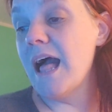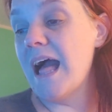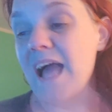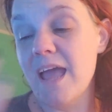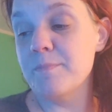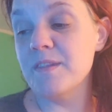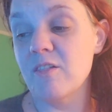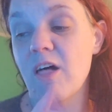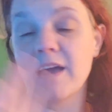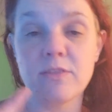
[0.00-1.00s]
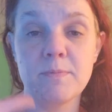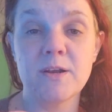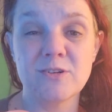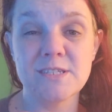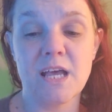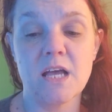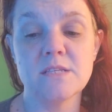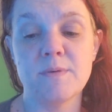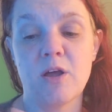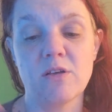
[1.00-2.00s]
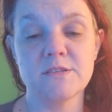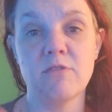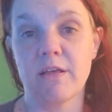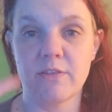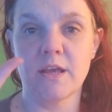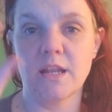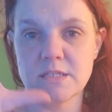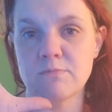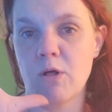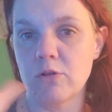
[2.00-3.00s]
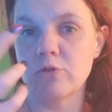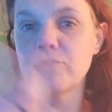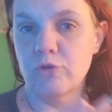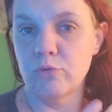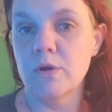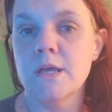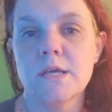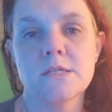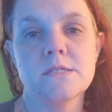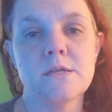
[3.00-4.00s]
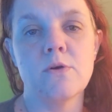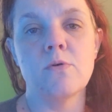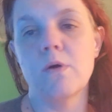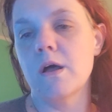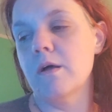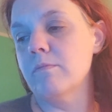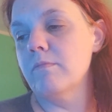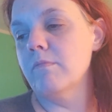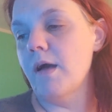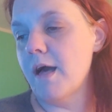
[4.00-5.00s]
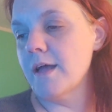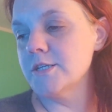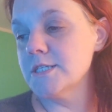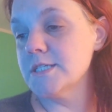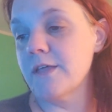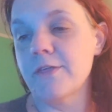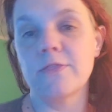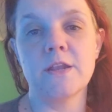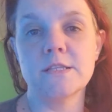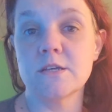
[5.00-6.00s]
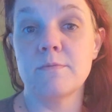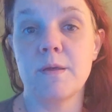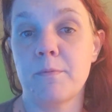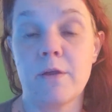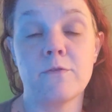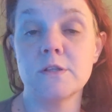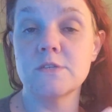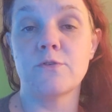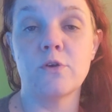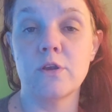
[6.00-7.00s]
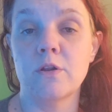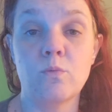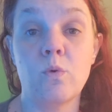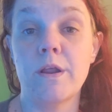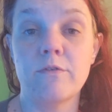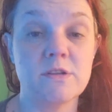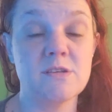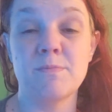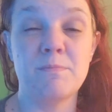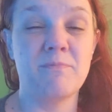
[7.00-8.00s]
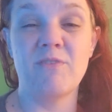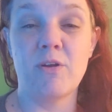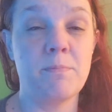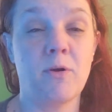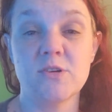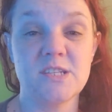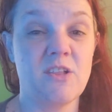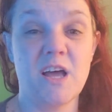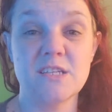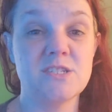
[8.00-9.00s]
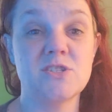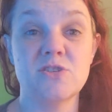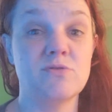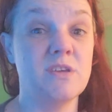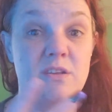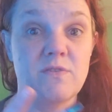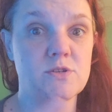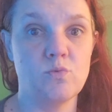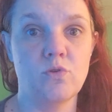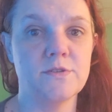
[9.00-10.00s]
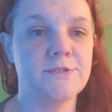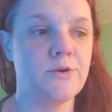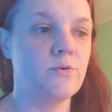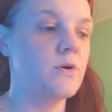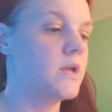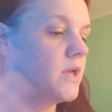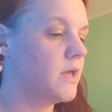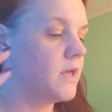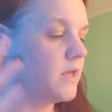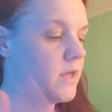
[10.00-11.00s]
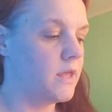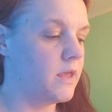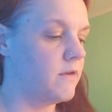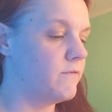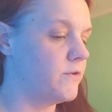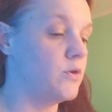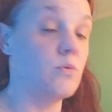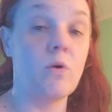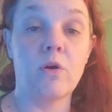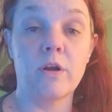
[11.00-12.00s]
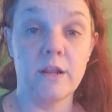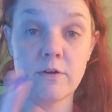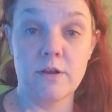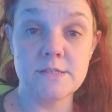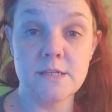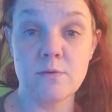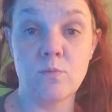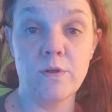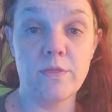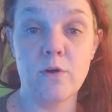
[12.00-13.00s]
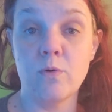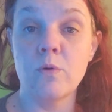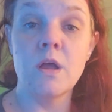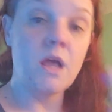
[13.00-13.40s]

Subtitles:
happen to like the bigger size, but I also like the kind of smaller too. So I think that it's going to be a preference for, whatever. It's going to be very personalized to the individual. So if you are interested in one though,